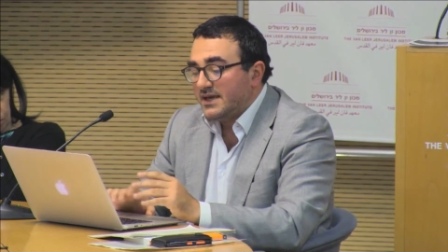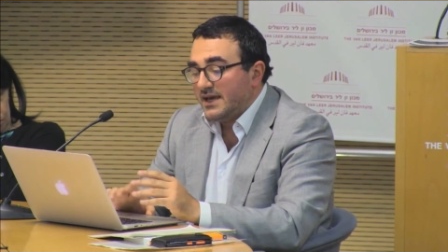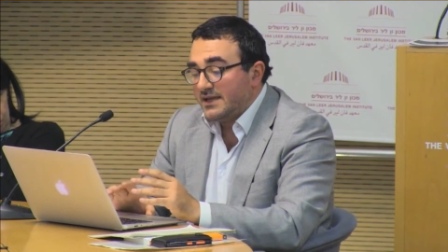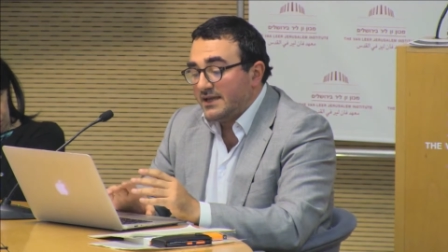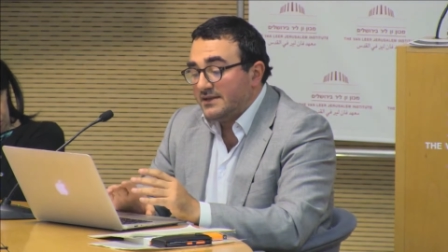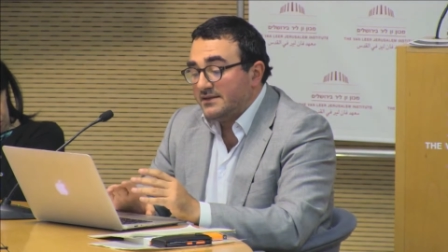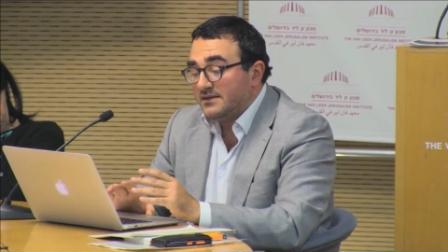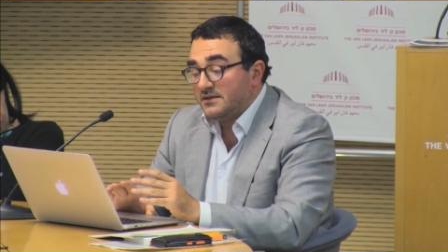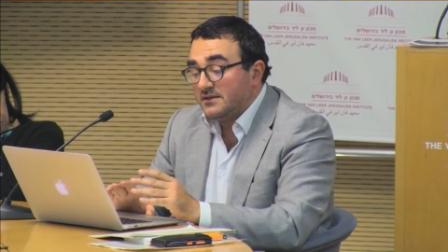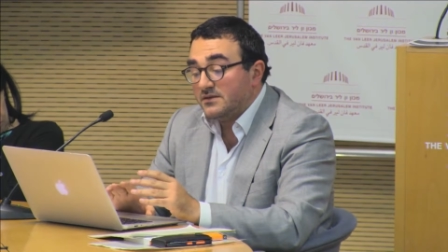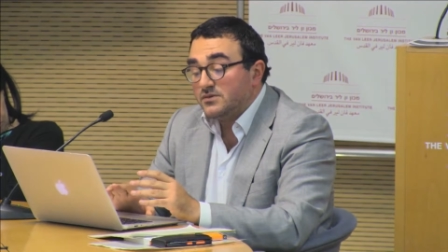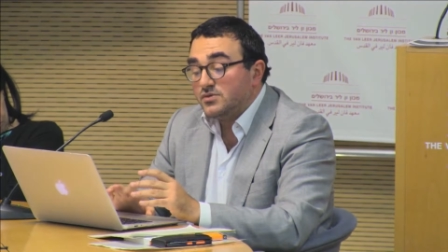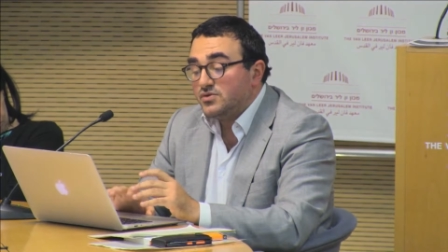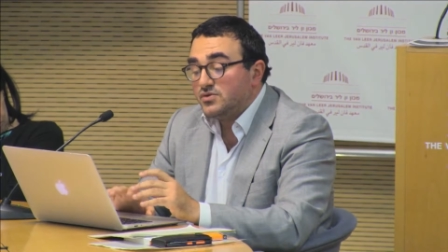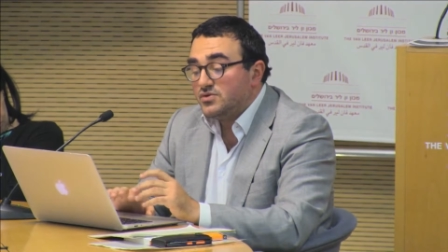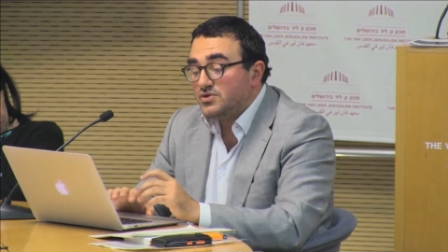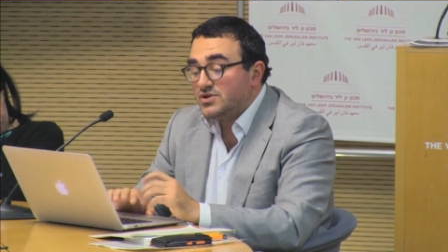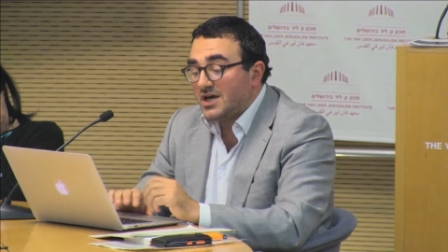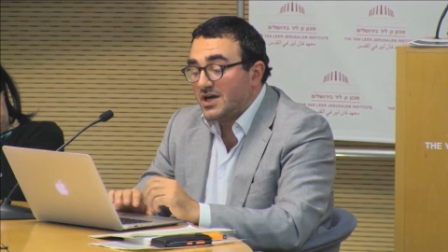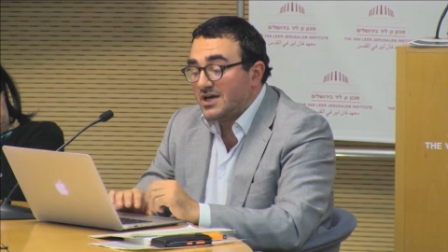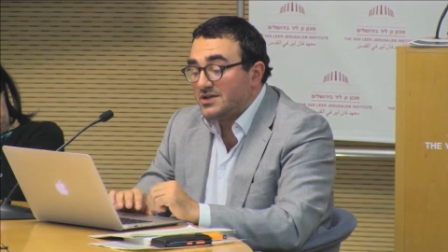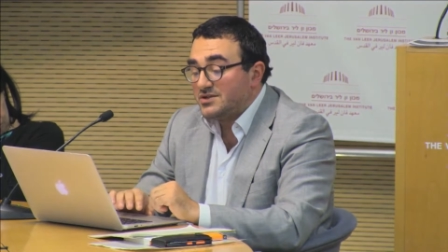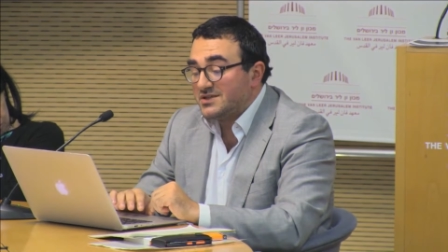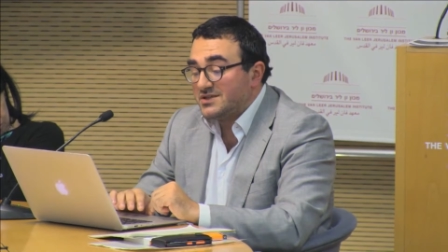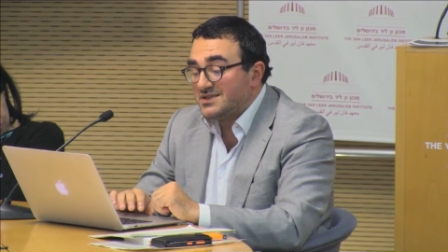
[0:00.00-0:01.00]
And the two
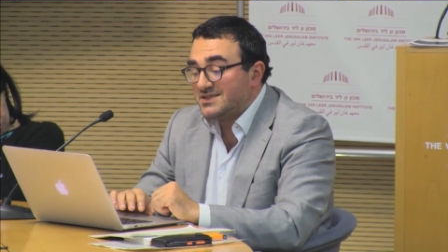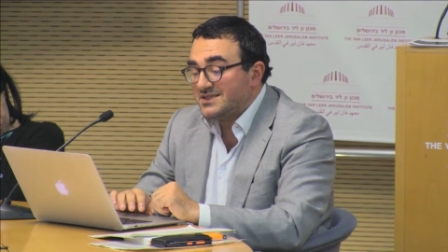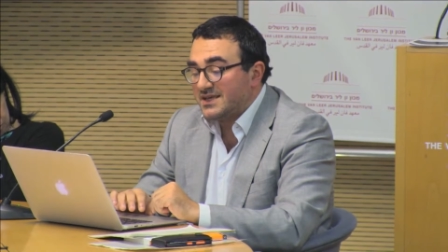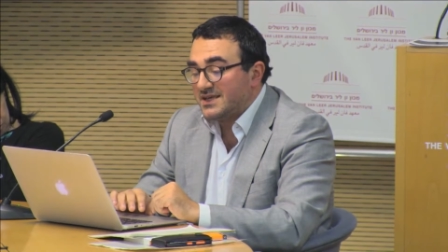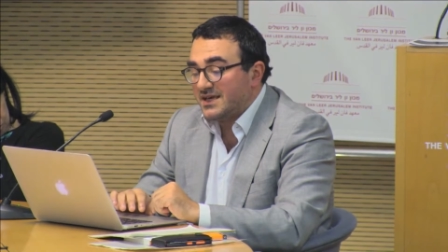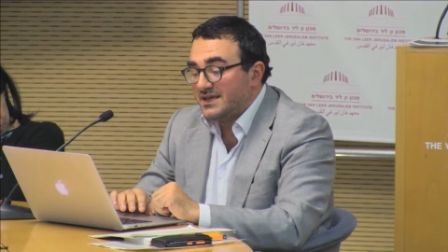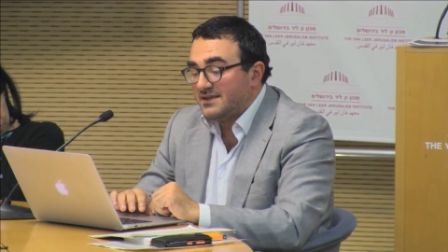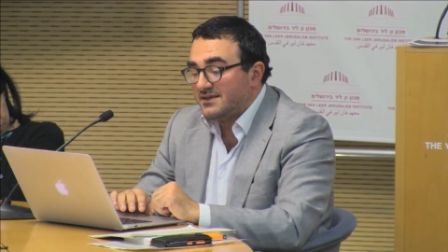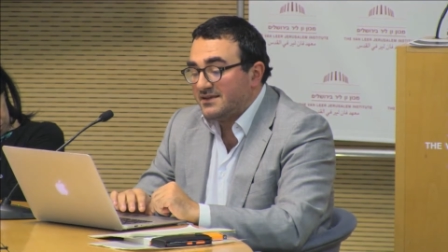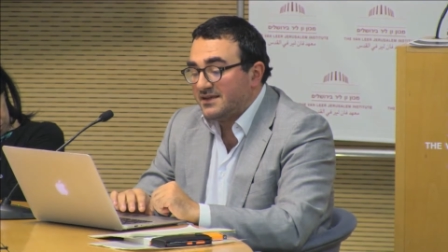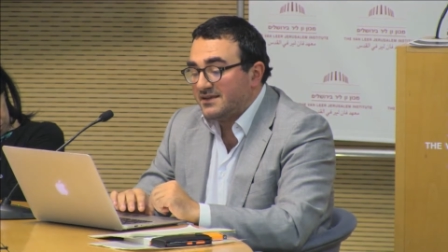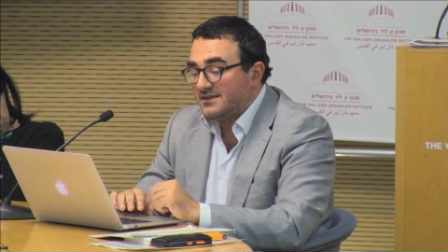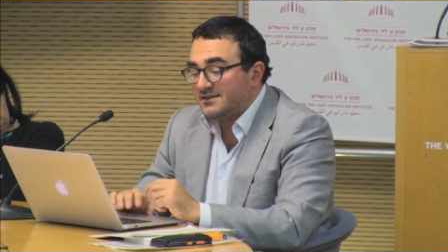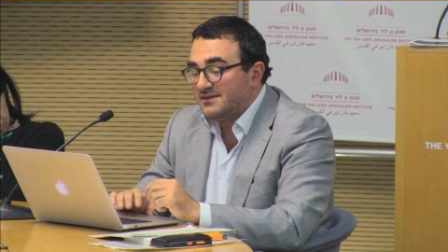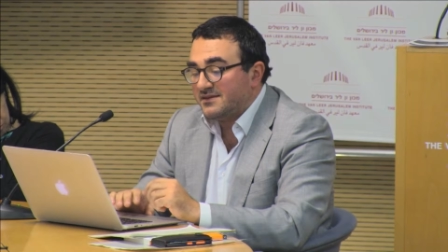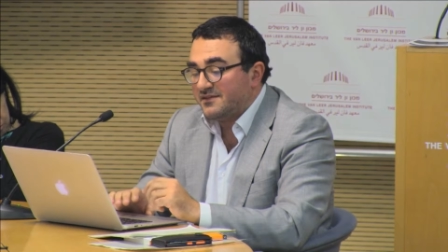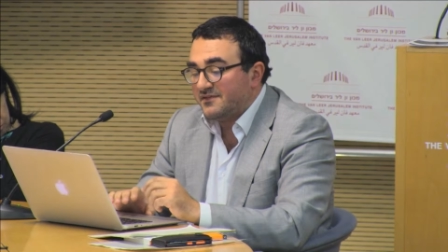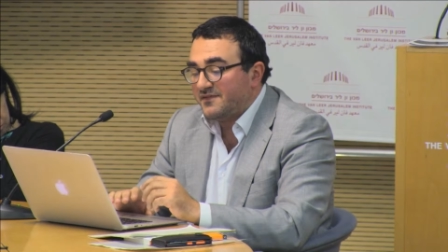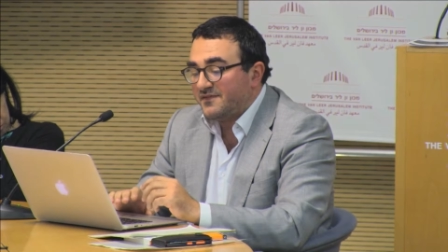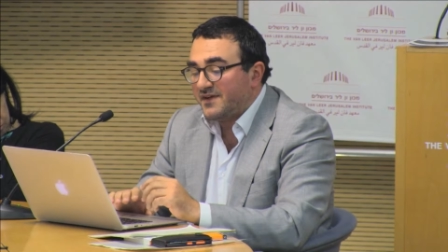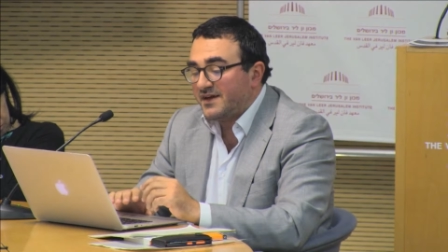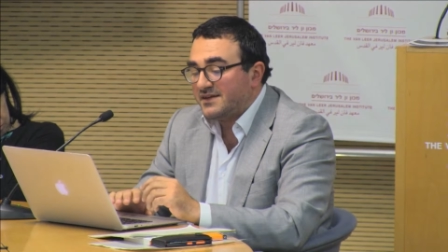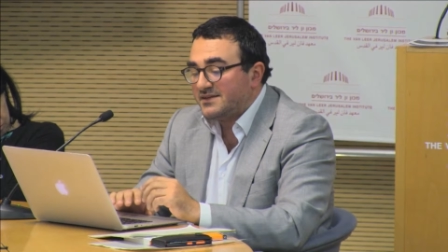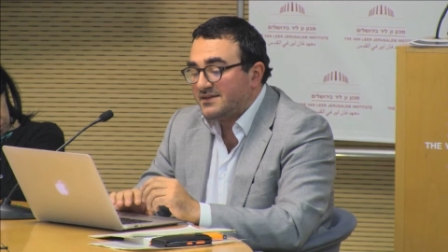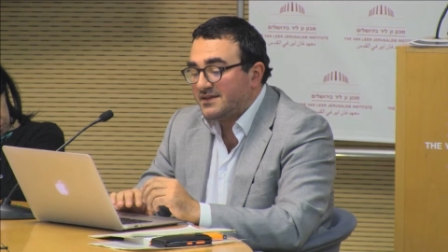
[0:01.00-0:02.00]
judges said that the
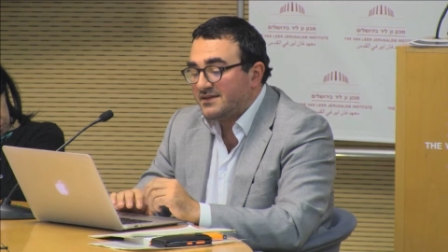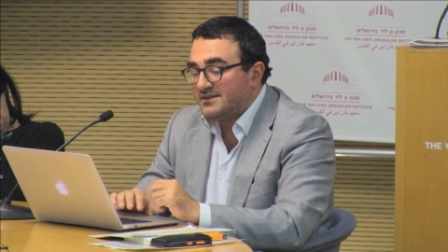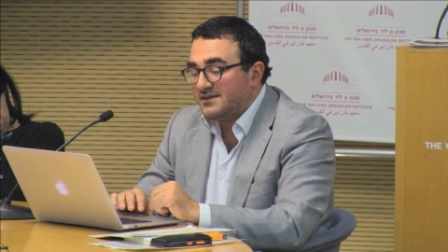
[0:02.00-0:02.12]
fact